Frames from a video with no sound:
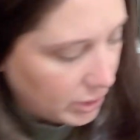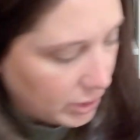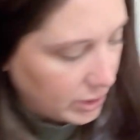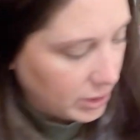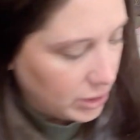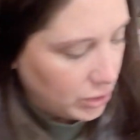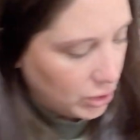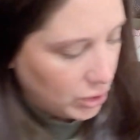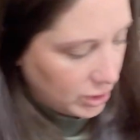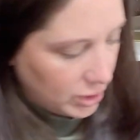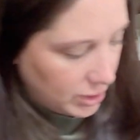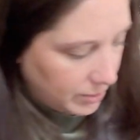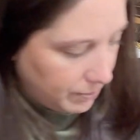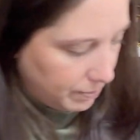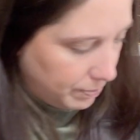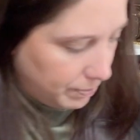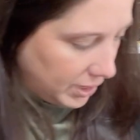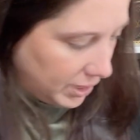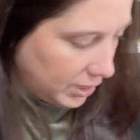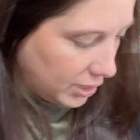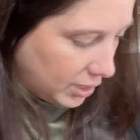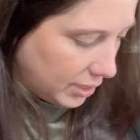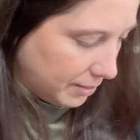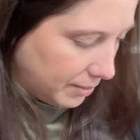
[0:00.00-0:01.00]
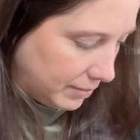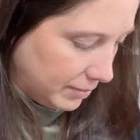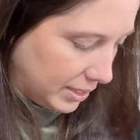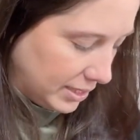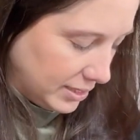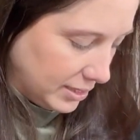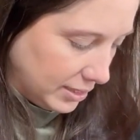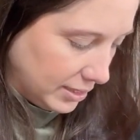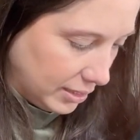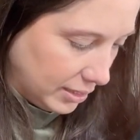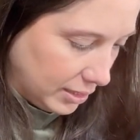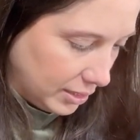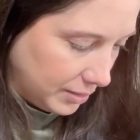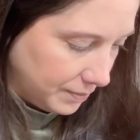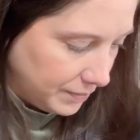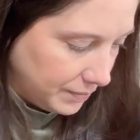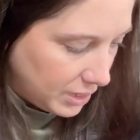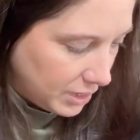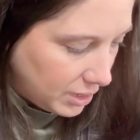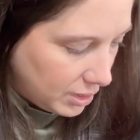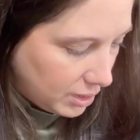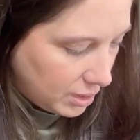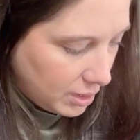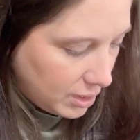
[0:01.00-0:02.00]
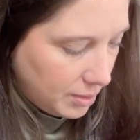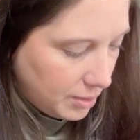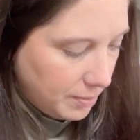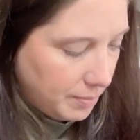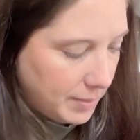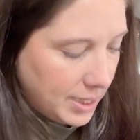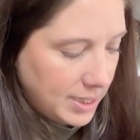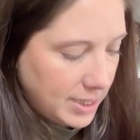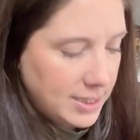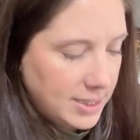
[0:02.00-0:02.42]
because it's just a big hot mess in there. My